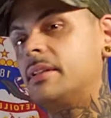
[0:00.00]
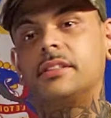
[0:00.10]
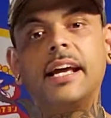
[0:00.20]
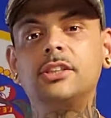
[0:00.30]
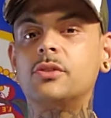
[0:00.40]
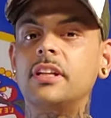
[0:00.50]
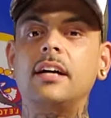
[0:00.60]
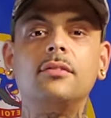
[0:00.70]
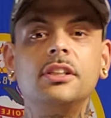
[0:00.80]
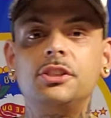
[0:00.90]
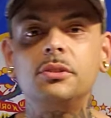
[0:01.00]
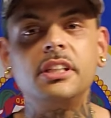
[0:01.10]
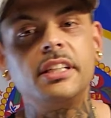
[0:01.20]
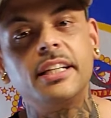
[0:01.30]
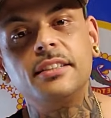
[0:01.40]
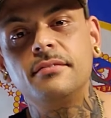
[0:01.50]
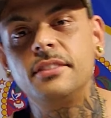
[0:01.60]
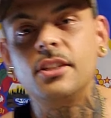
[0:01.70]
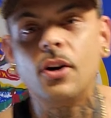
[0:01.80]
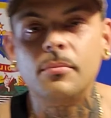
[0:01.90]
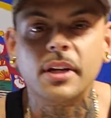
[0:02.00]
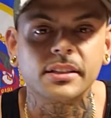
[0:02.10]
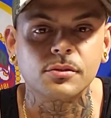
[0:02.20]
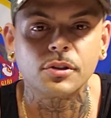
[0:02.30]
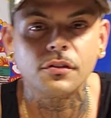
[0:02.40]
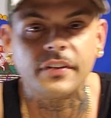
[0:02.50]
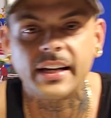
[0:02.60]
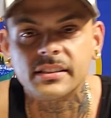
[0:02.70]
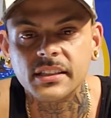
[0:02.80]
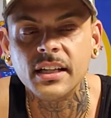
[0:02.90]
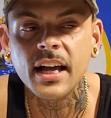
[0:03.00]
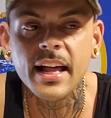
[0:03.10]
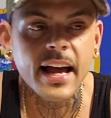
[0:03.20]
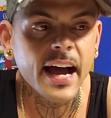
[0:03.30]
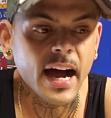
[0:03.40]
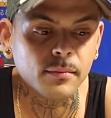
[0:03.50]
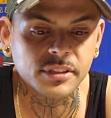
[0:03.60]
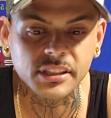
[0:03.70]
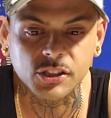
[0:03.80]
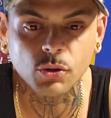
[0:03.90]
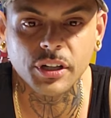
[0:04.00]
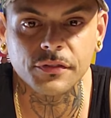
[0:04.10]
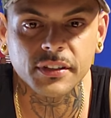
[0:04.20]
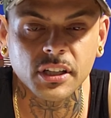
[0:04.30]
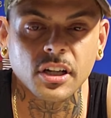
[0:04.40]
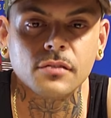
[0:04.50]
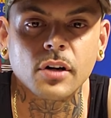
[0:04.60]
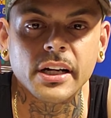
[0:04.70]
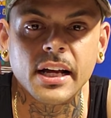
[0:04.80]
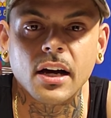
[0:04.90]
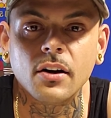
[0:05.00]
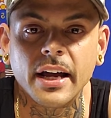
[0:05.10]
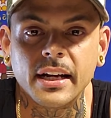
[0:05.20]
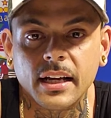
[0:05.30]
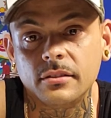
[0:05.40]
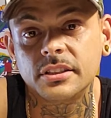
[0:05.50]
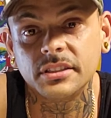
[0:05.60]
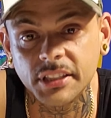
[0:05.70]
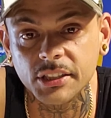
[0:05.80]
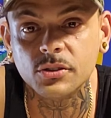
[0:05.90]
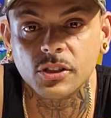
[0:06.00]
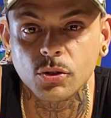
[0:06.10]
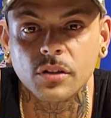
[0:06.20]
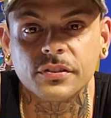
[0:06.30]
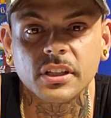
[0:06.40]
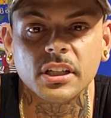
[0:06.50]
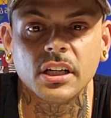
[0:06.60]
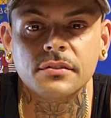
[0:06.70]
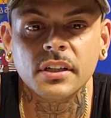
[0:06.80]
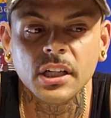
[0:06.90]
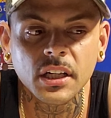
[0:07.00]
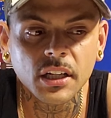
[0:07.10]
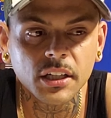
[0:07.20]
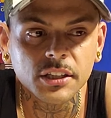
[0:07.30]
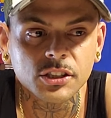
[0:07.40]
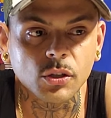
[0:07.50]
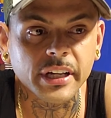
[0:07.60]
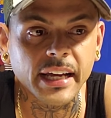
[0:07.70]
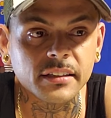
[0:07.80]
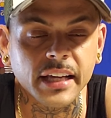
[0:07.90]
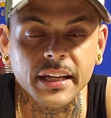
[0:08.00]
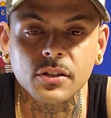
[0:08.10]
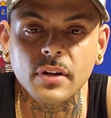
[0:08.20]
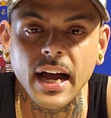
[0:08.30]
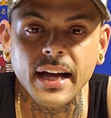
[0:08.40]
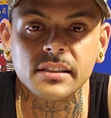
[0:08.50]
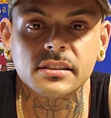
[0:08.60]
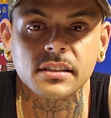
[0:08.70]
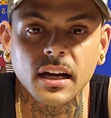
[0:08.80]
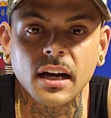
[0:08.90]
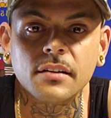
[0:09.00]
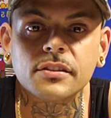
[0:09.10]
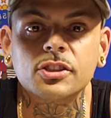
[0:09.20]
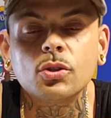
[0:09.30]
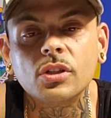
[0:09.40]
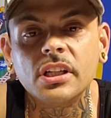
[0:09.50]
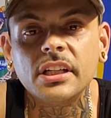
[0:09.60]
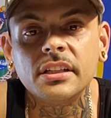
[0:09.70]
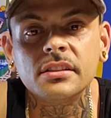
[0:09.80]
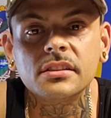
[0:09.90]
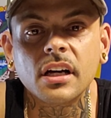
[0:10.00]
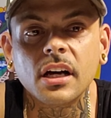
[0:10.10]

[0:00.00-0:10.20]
as entry level as you can get. I'm nothing real fancy. I'm just doing it for the love right now, and I will continue to do it for the love. So again, thank you guys for tuning in.